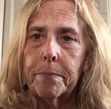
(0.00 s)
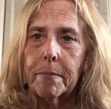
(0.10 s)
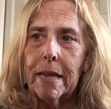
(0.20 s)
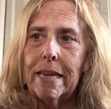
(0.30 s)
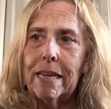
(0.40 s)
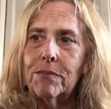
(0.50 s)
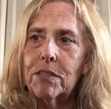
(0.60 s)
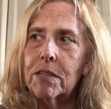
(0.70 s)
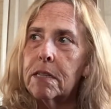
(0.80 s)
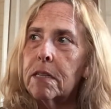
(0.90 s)
It gives
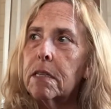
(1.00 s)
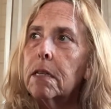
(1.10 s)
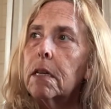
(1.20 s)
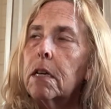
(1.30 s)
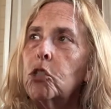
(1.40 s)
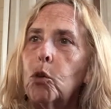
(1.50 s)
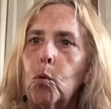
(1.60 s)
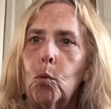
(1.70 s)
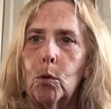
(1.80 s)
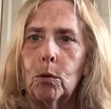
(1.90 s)
us
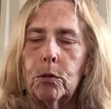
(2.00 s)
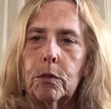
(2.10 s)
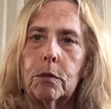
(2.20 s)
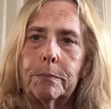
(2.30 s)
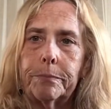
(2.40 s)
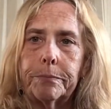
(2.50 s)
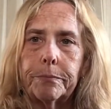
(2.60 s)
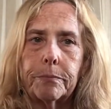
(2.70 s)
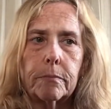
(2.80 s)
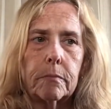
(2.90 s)
tools.
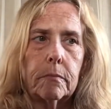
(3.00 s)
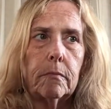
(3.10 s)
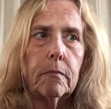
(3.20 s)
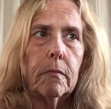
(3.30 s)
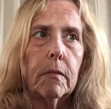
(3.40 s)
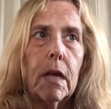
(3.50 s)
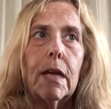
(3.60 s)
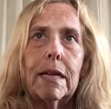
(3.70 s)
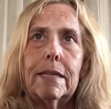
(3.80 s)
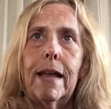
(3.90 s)

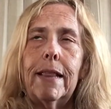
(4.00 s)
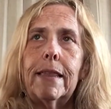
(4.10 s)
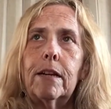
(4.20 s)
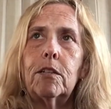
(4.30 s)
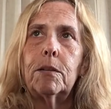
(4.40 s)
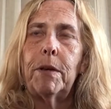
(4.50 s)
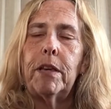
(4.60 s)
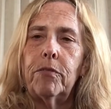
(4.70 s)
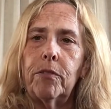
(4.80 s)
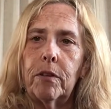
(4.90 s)
It's not there to make
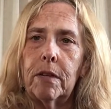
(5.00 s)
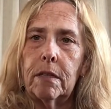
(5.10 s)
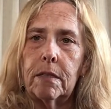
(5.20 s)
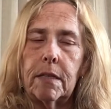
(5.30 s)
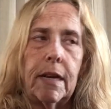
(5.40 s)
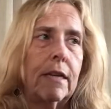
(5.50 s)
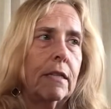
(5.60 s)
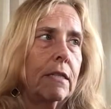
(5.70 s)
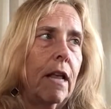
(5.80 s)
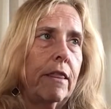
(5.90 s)
you feel guilty, and
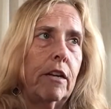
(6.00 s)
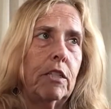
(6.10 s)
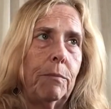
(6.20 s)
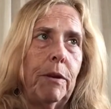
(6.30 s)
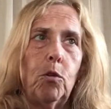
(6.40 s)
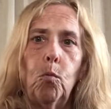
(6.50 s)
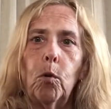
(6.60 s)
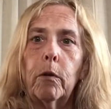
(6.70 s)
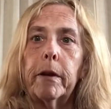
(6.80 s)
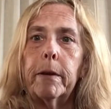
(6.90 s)
it's not there to make you
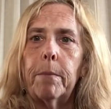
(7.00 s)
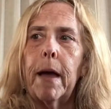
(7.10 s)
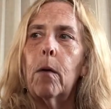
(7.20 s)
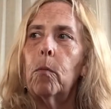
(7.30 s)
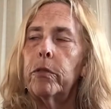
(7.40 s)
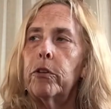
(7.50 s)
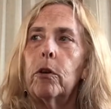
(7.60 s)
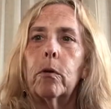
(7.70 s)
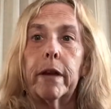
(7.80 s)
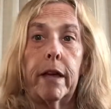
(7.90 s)
worry about whether you're
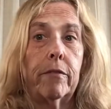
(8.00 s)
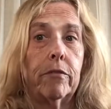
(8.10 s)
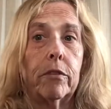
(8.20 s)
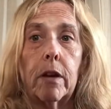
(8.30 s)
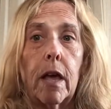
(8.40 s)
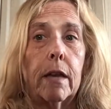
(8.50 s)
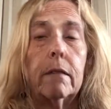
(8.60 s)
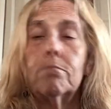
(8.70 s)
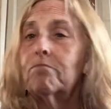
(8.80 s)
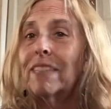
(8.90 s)
going to heaven or not.
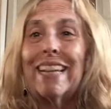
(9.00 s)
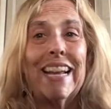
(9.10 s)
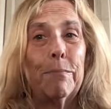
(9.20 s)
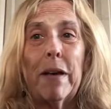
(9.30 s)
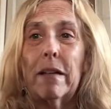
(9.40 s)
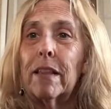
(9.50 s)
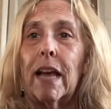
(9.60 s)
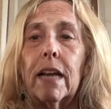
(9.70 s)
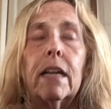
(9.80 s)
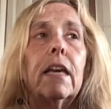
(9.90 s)
It's not about
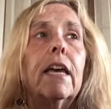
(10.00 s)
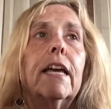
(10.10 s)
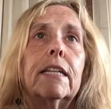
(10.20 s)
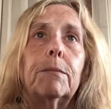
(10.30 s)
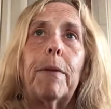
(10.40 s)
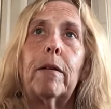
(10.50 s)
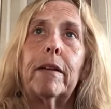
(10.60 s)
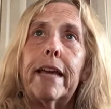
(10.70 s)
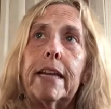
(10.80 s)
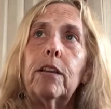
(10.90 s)
that. It's about
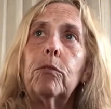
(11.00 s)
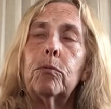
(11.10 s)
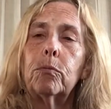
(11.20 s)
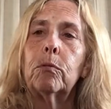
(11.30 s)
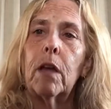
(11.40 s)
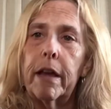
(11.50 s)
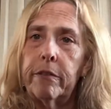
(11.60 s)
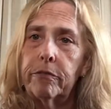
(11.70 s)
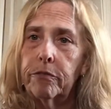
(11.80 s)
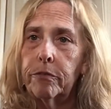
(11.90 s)
getting through
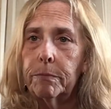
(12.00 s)
life.